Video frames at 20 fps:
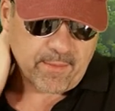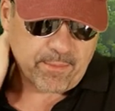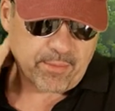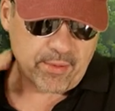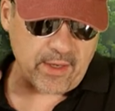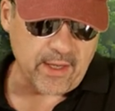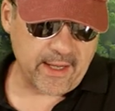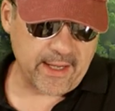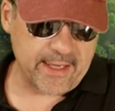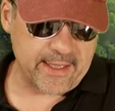of
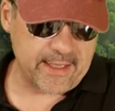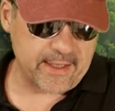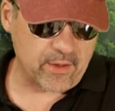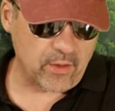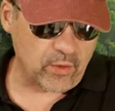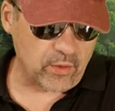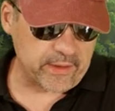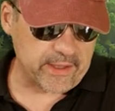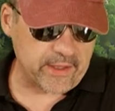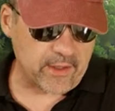pride in
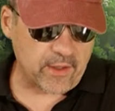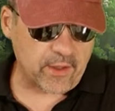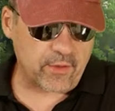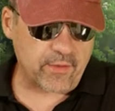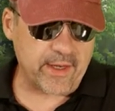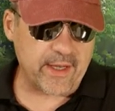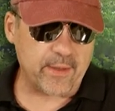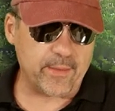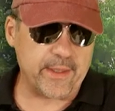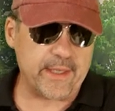holding our
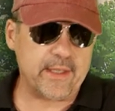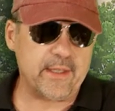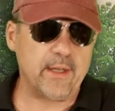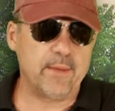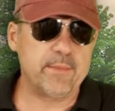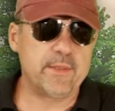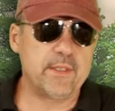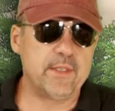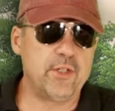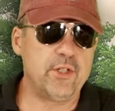ground when it
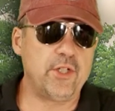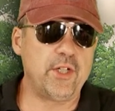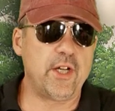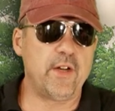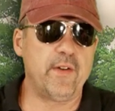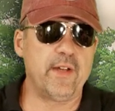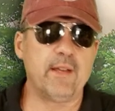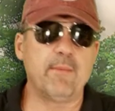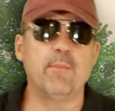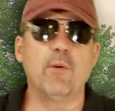comes to
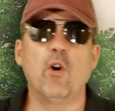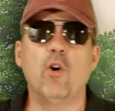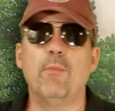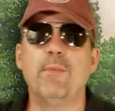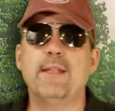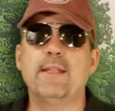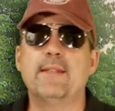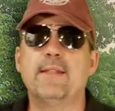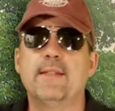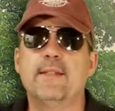sharing
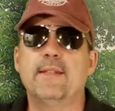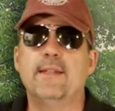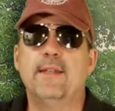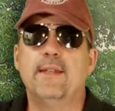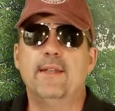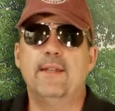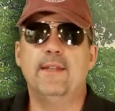moments